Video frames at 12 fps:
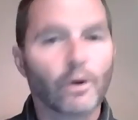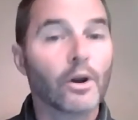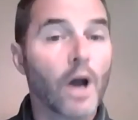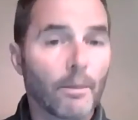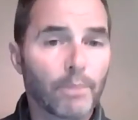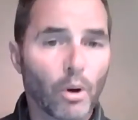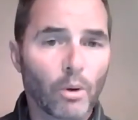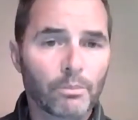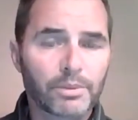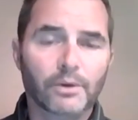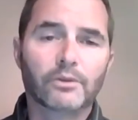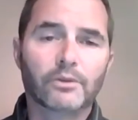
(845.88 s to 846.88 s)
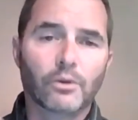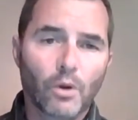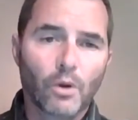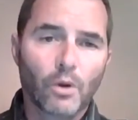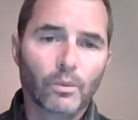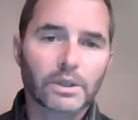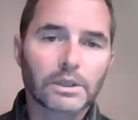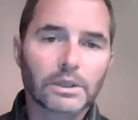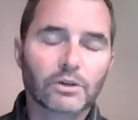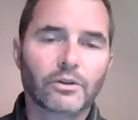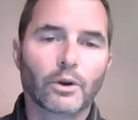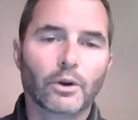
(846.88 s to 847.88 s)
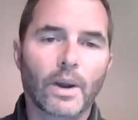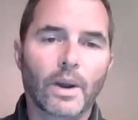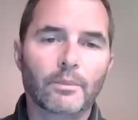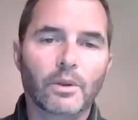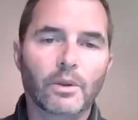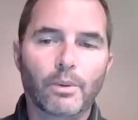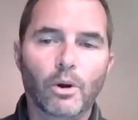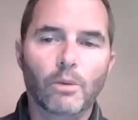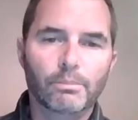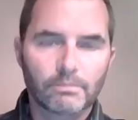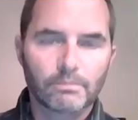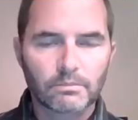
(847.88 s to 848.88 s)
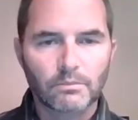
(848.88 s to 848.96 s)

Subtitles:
not poem purists or don't really look to the grammar in the poem.